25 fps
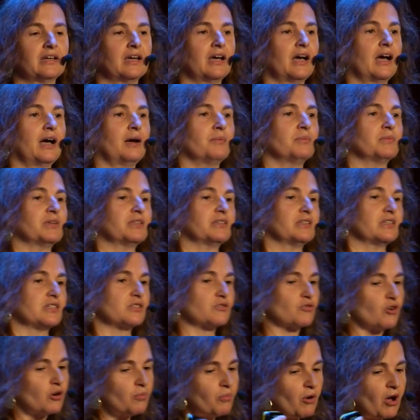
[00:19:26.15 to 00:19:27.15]
Um,
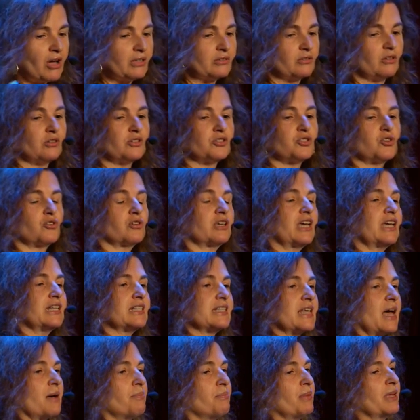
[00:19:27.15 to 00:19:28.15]
this robot also
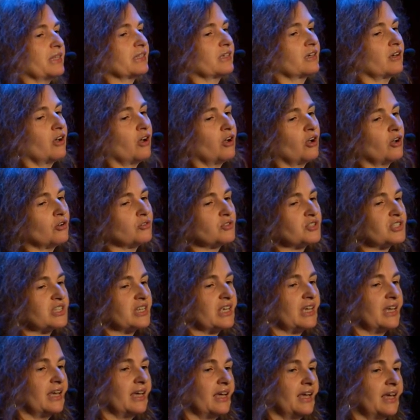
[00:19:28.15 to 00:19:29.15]
gets up and goes,
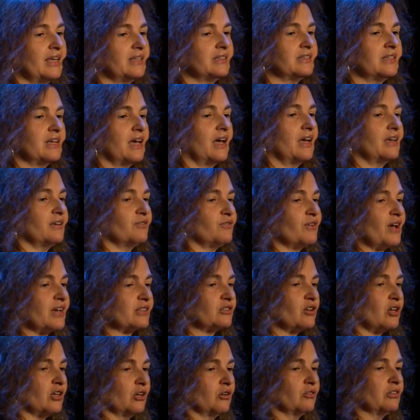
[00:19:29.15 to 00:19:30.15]
and uh, in
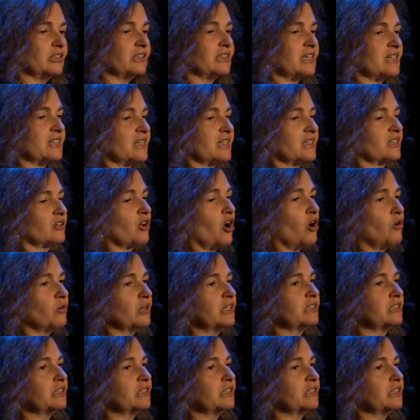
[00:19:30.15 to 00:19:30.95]
fact, not only does it go,